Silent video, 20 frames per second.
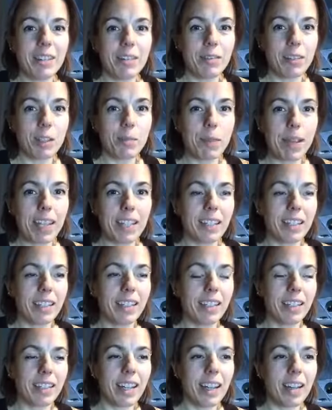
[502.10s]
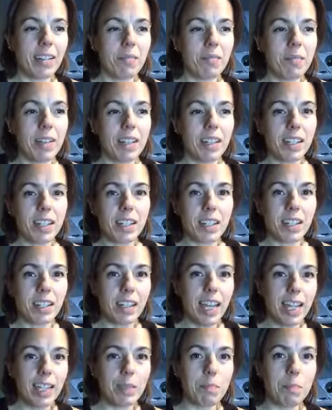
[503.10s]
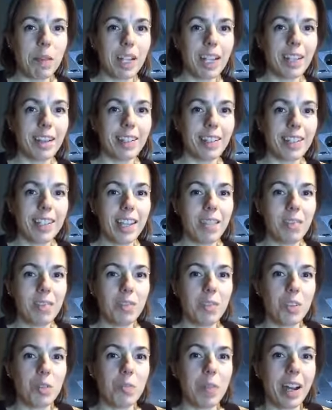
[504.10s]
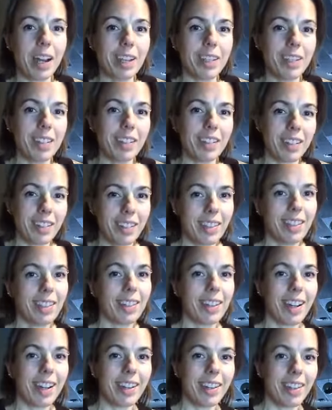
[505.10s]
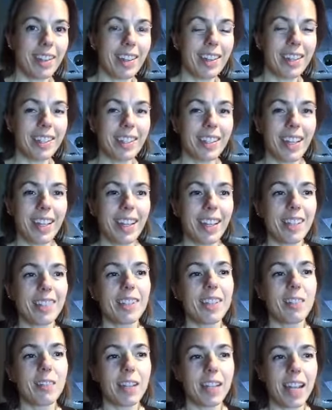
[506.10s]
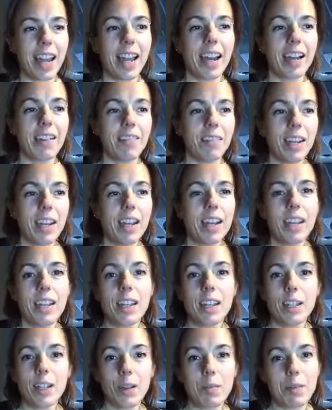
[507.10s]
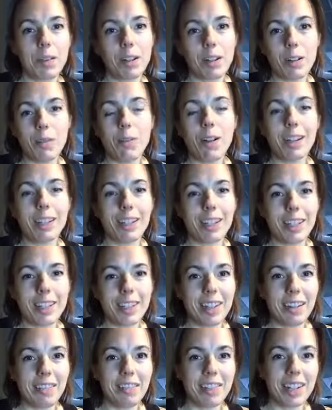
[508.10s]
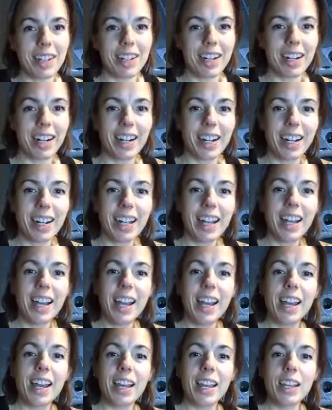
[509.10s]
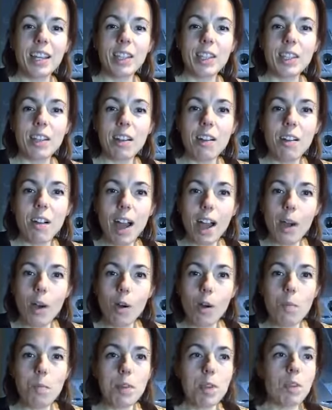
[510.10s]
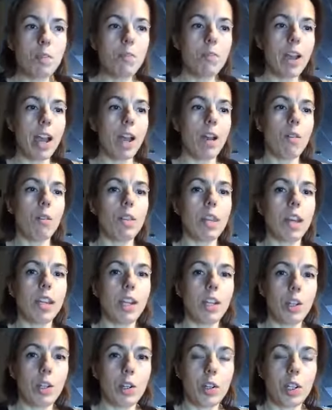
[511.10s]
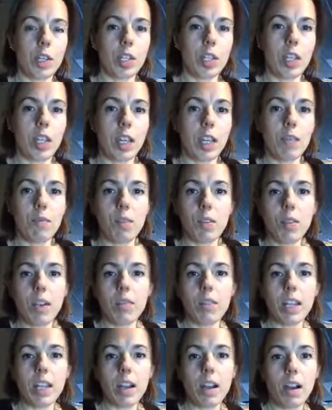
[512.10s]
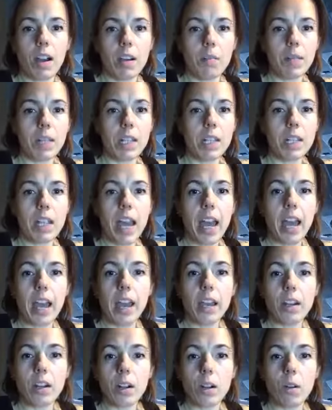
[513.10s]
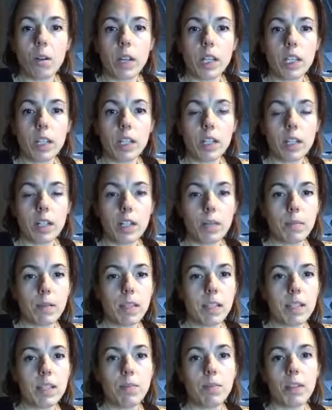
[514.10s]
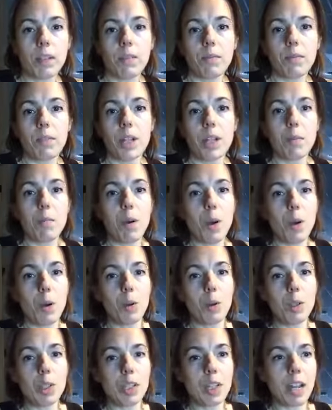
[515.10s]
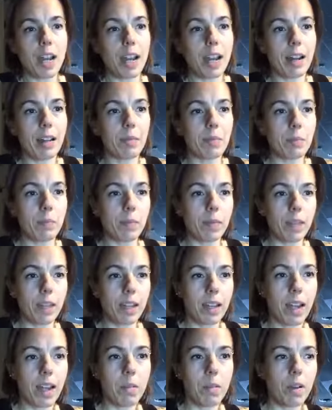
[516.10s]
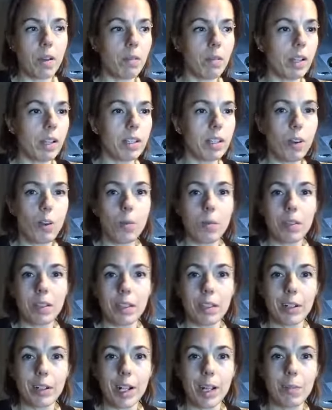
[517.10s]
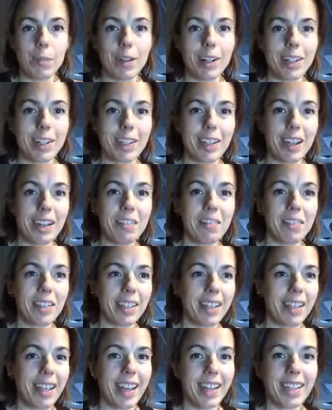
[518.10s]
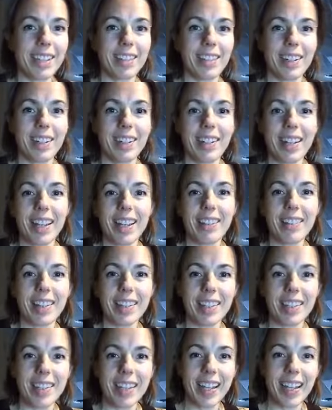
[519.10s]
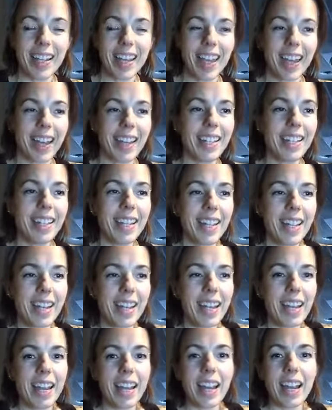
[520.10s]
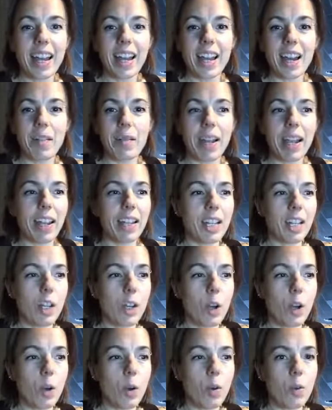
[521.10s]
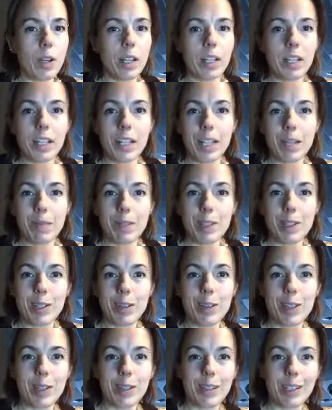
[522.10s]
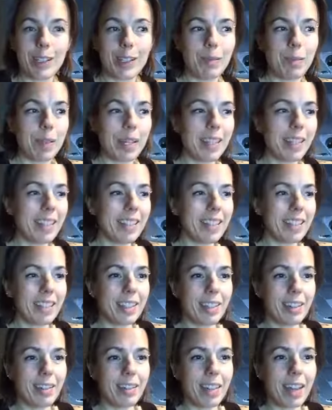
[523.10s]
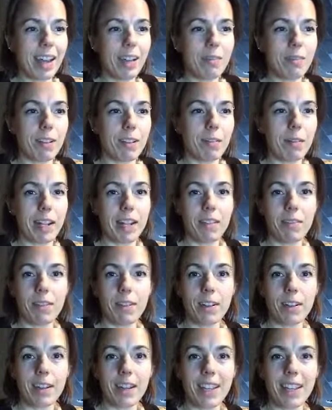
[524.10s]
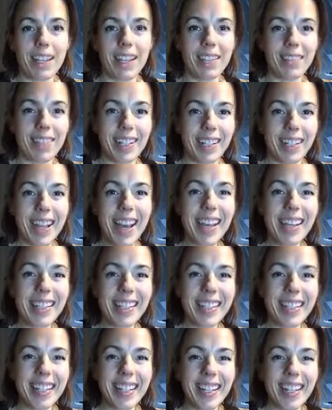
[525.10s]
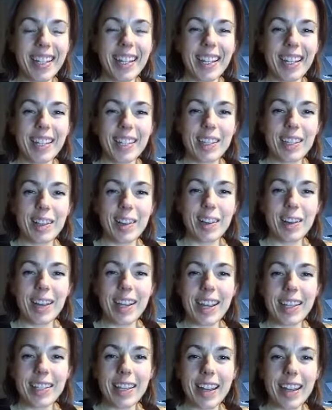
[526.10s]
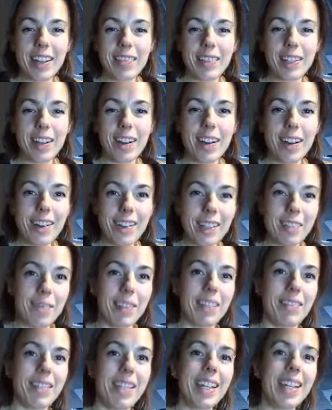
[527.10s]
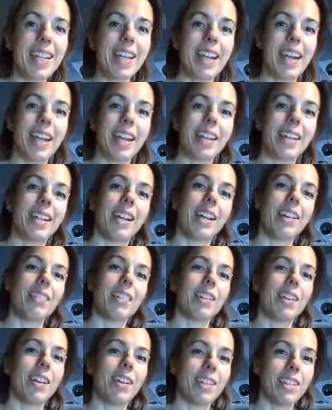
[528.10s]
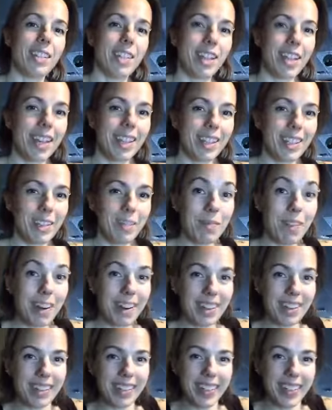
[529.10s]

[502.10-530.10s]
spend um, less money on to save a few bucks. You, this is your health that you're looking at, so you want to have, you know, pure quality stuff for sure. So I hope that you found that interesting. If you have any comments to add or questions, please feel free to post. Um, I'm always open to learning more stuff and answering any questions that I can. Um, I got to go and clean up the studio a little bit so that we're ready for the evening class. So you guys have an awesome evening, and I will talk to you again tomorrow.